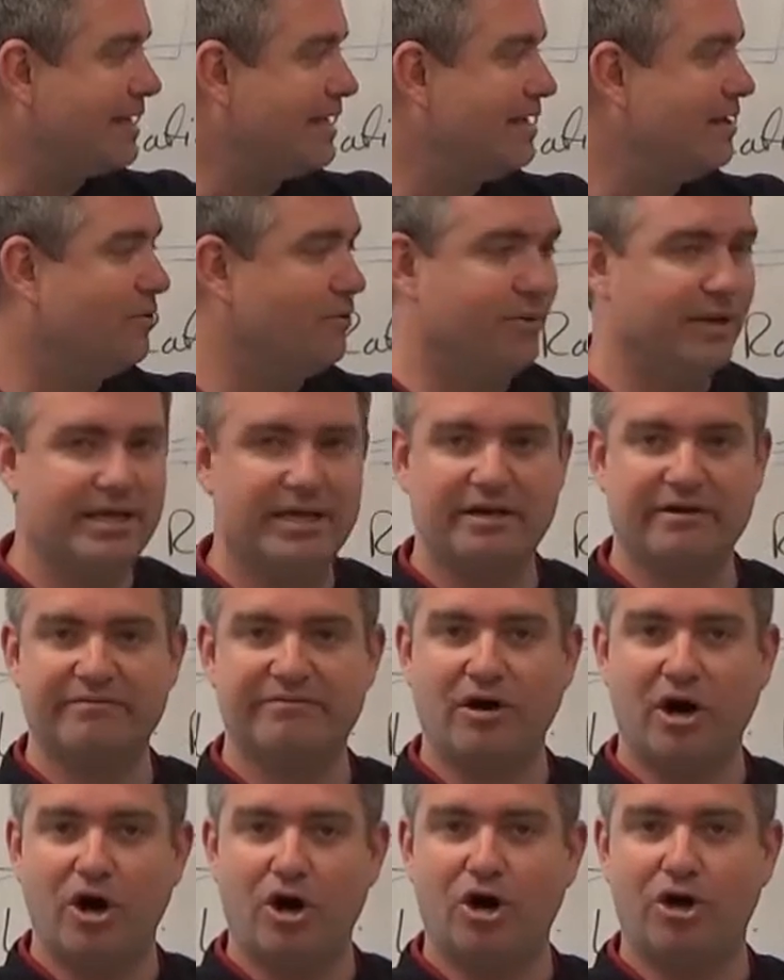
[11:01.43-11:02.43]
get rid
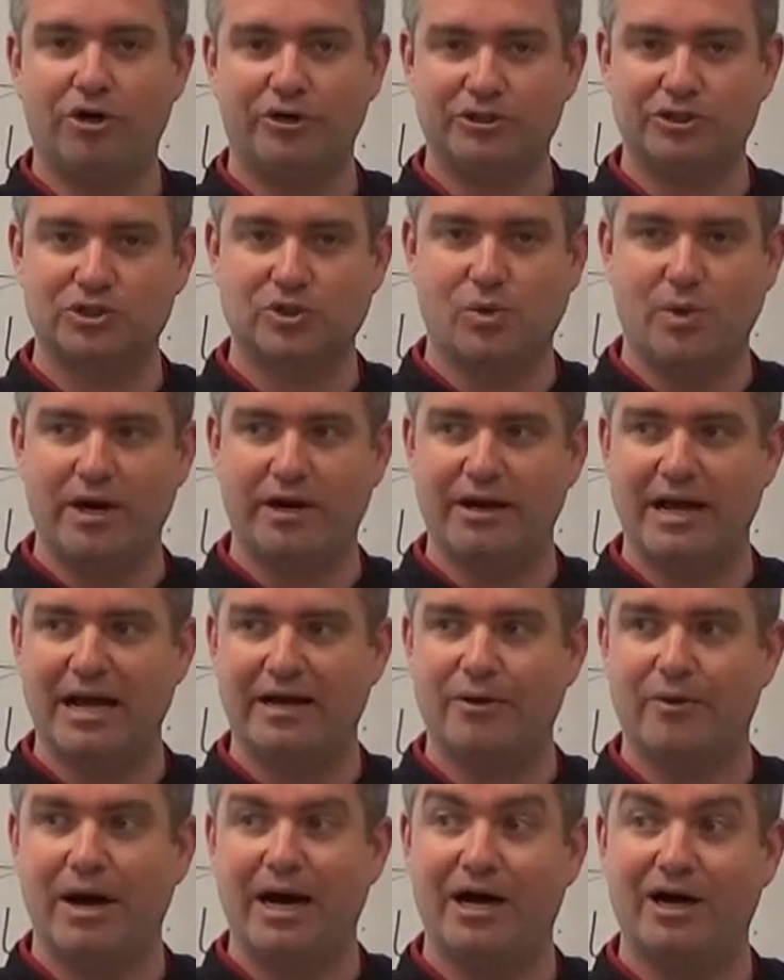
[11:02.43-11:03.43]
of r squared? How
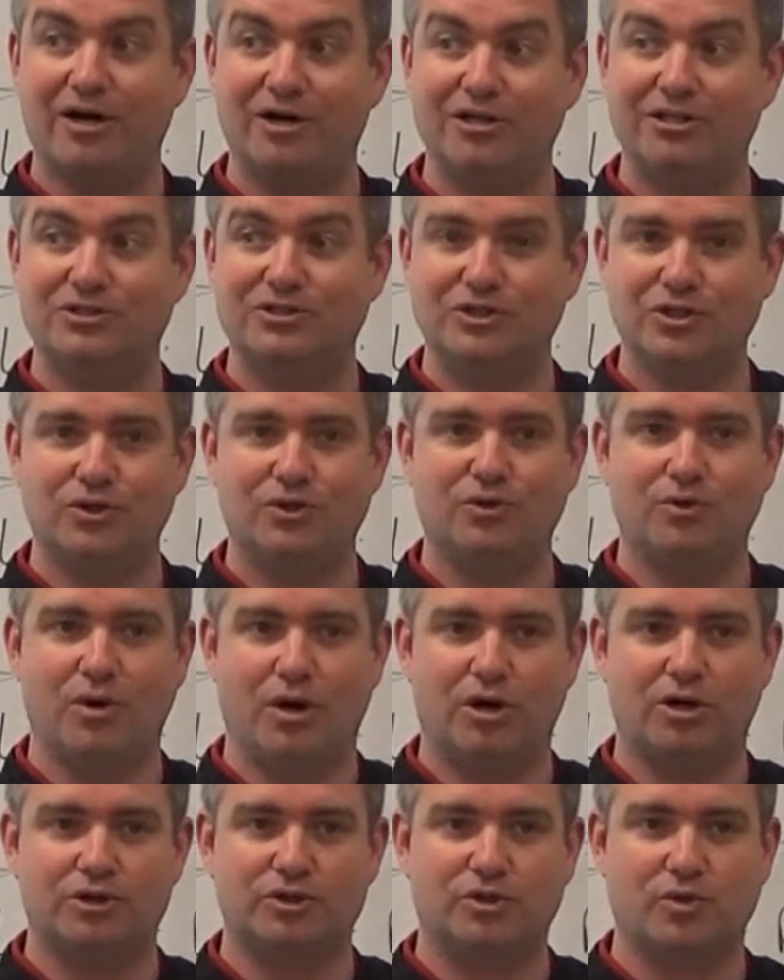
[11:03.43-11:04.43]
do I undo
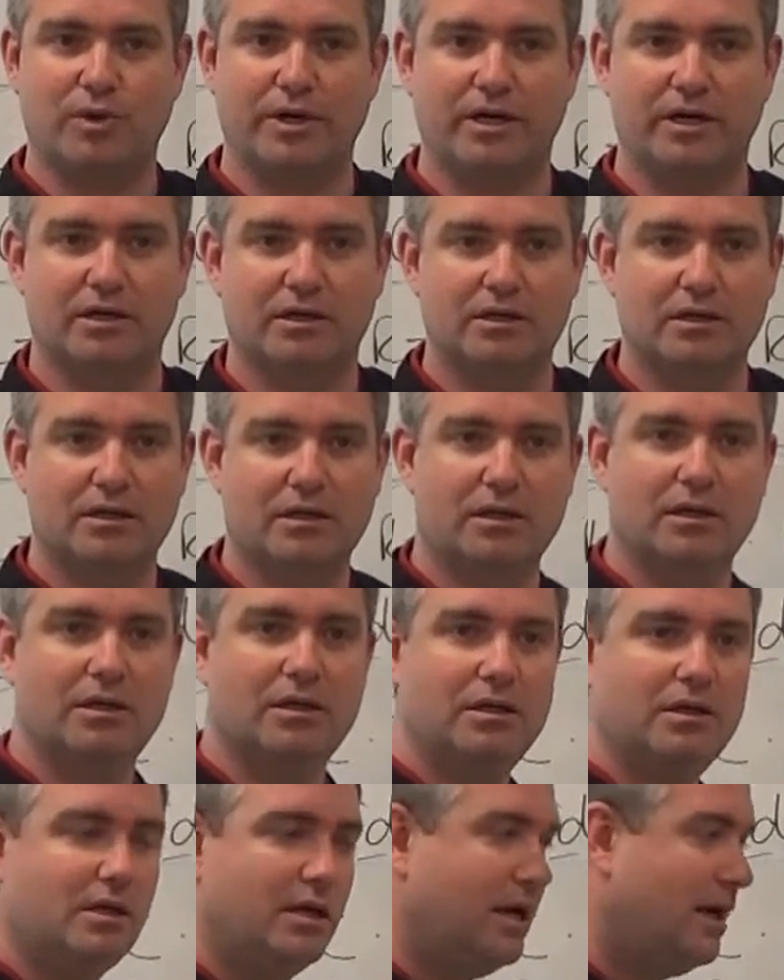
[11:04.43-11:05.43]
r squared?
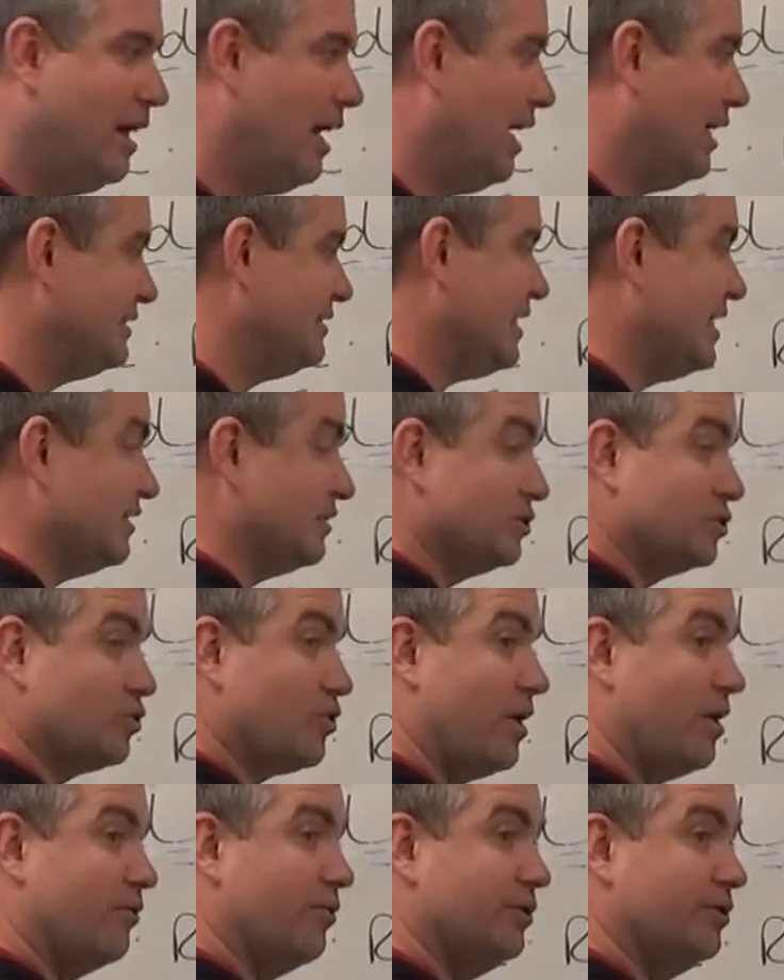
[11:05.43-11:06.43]
I take the
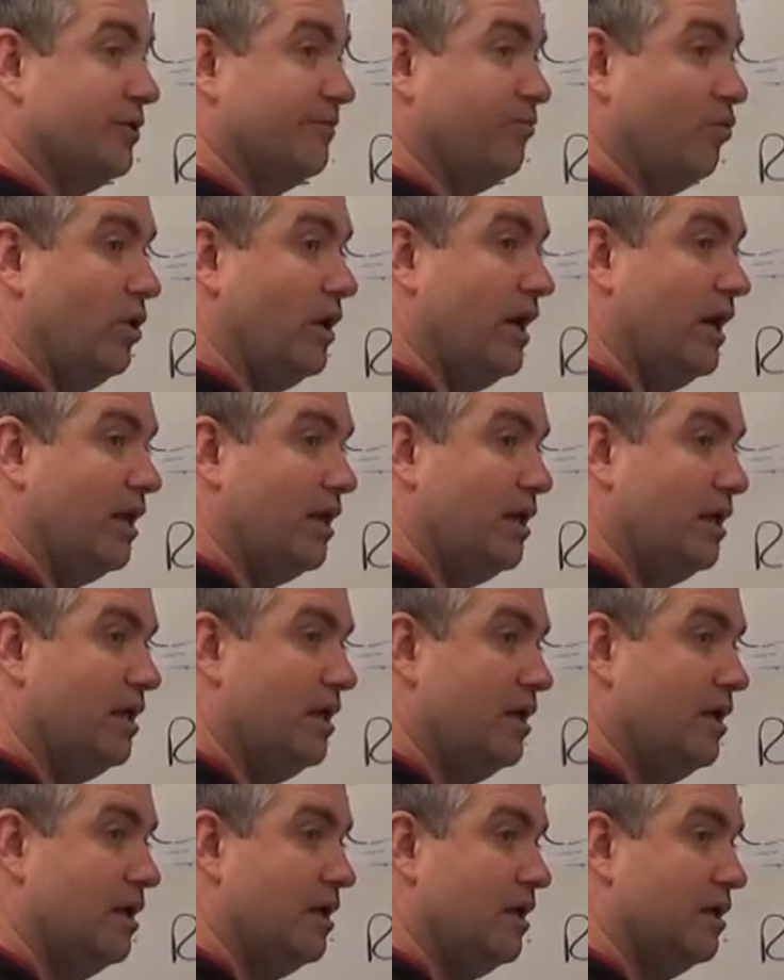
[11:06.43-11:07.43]
square root of what?
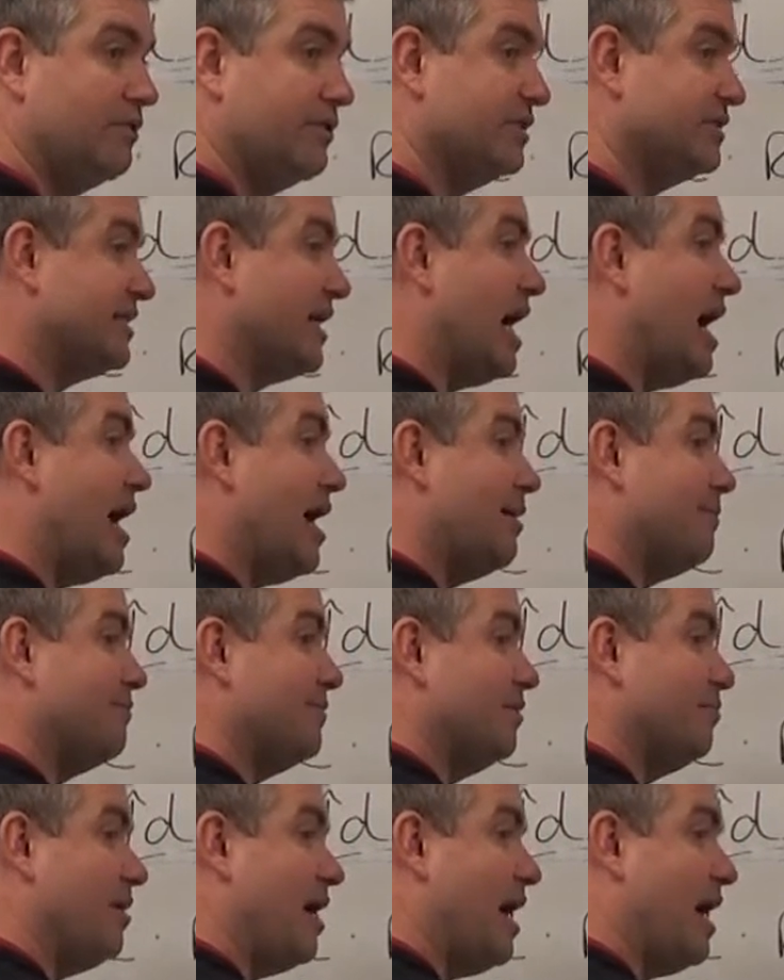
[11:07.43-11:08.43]
The top,
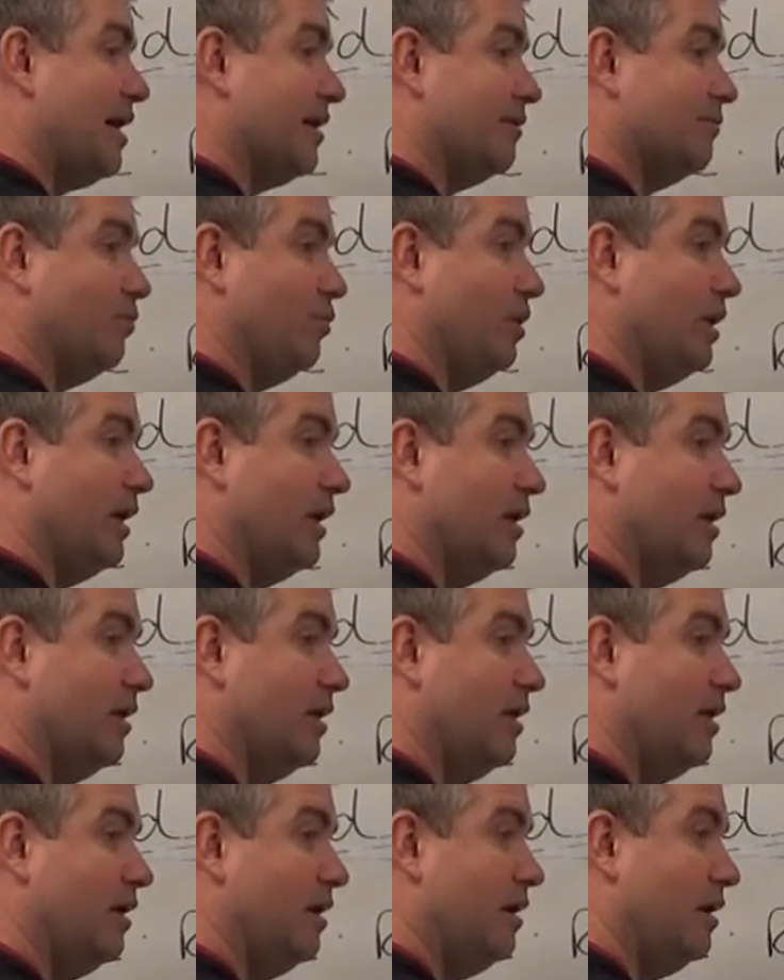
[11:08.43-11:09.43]
the bottom, what?
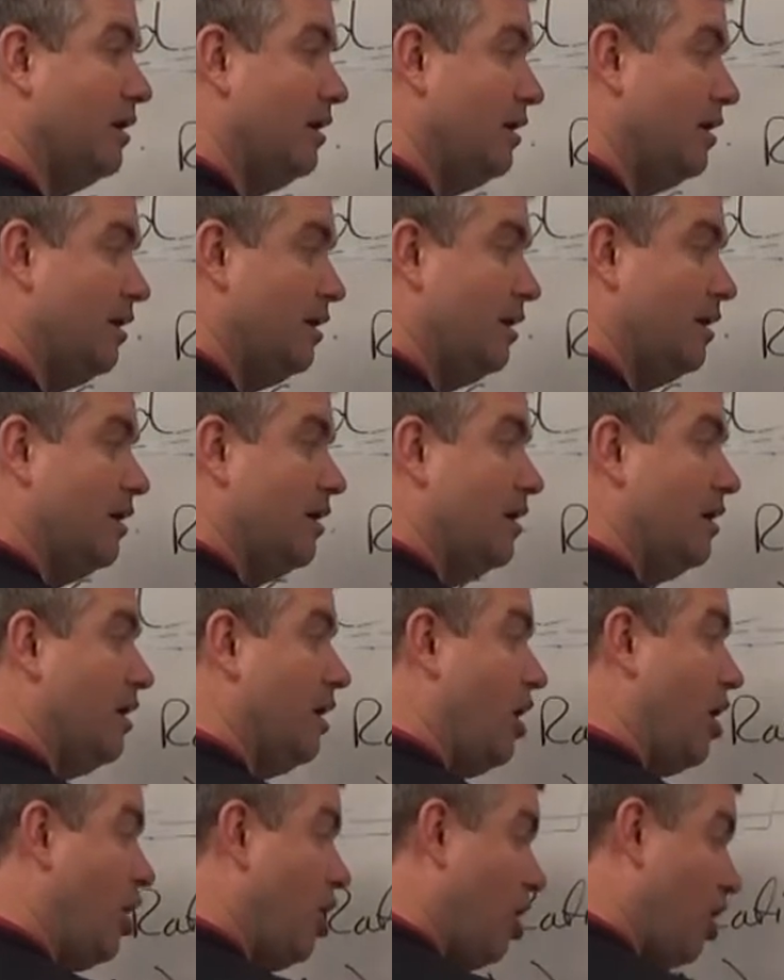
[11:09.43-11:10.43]

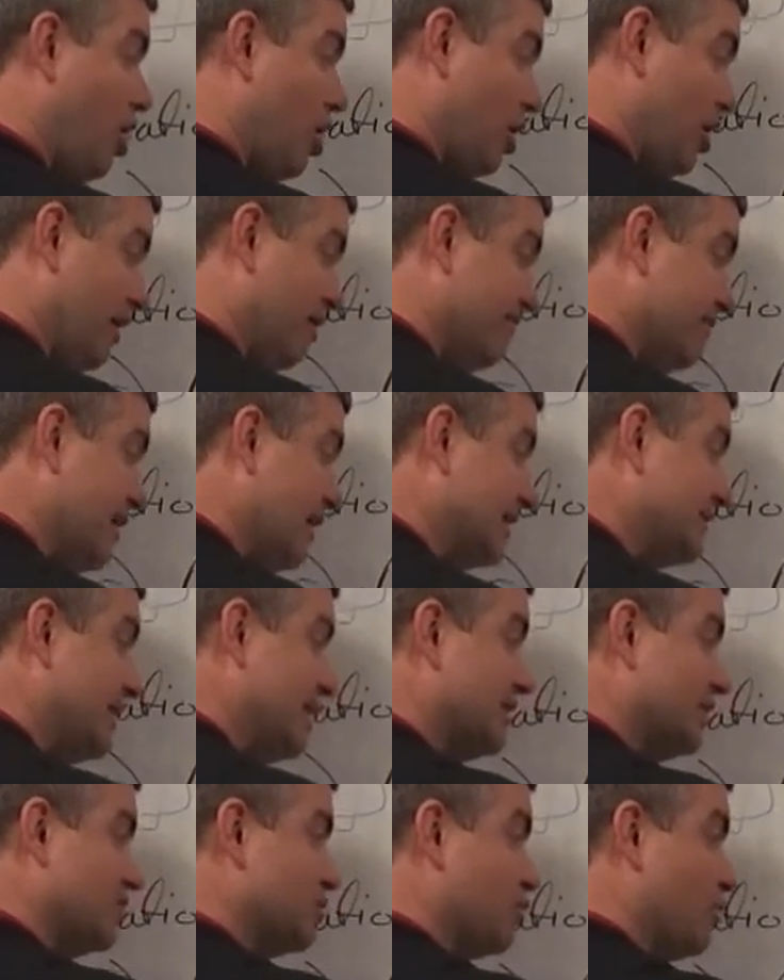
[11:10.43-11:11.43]
All of it. I
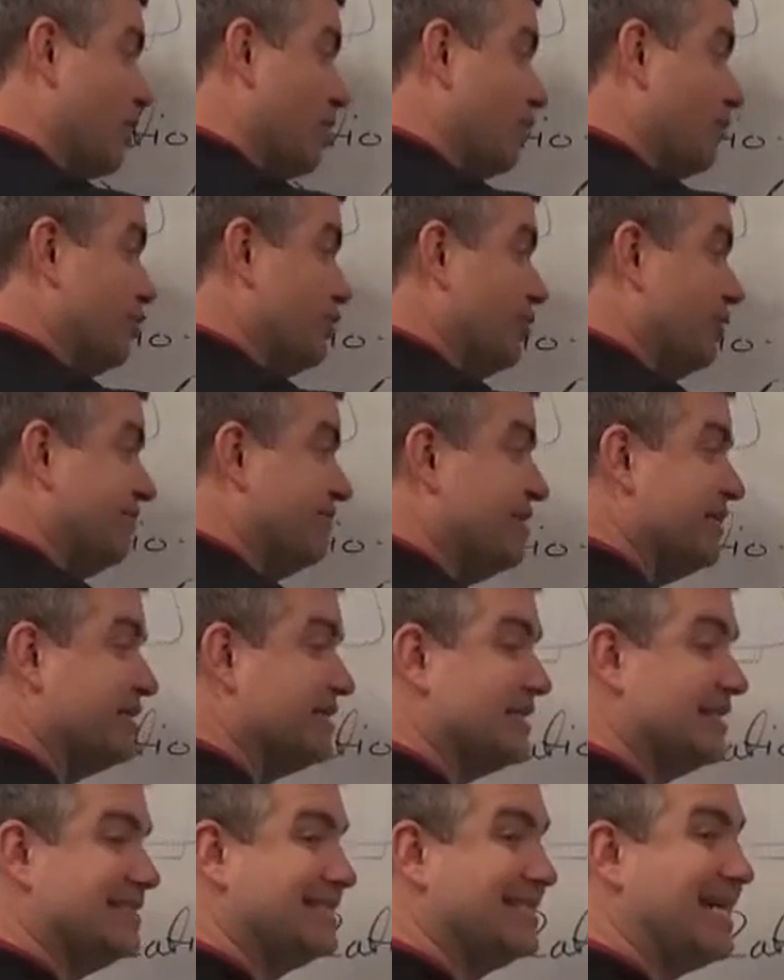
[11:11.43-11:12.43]
take the square root of
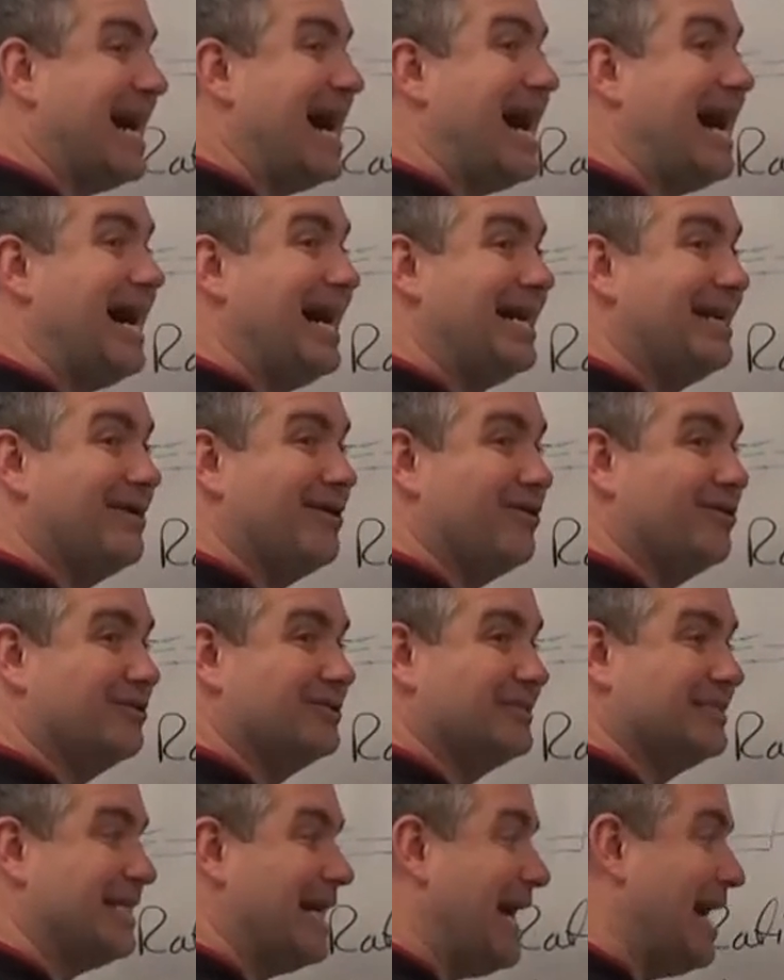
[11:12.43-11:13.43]
this entire
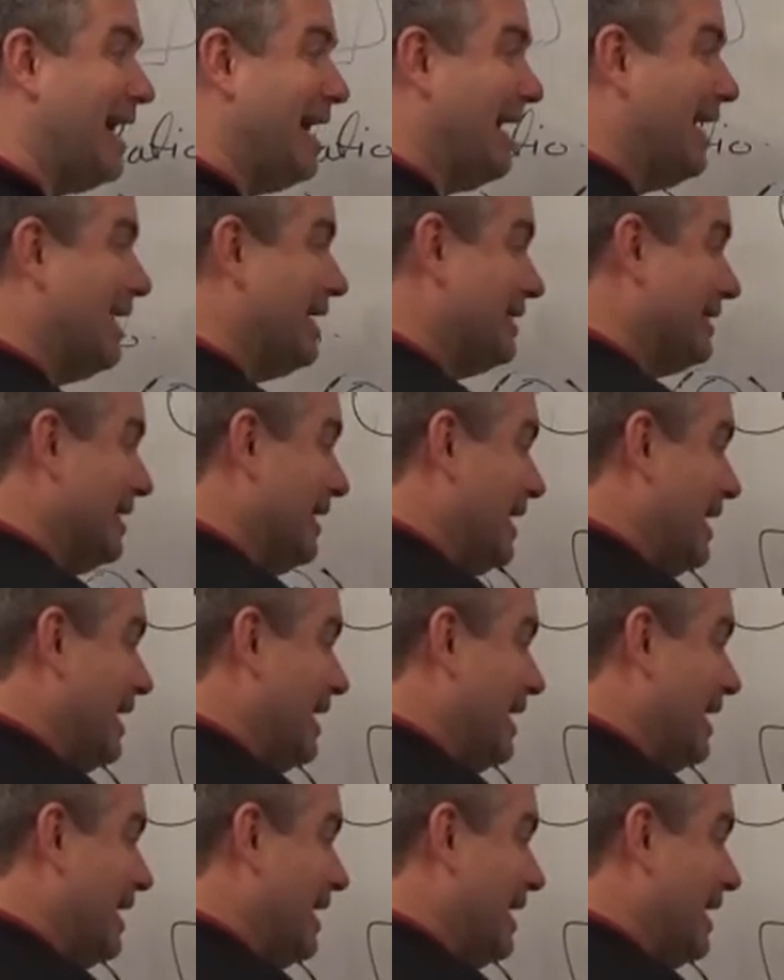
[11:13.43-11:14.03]
side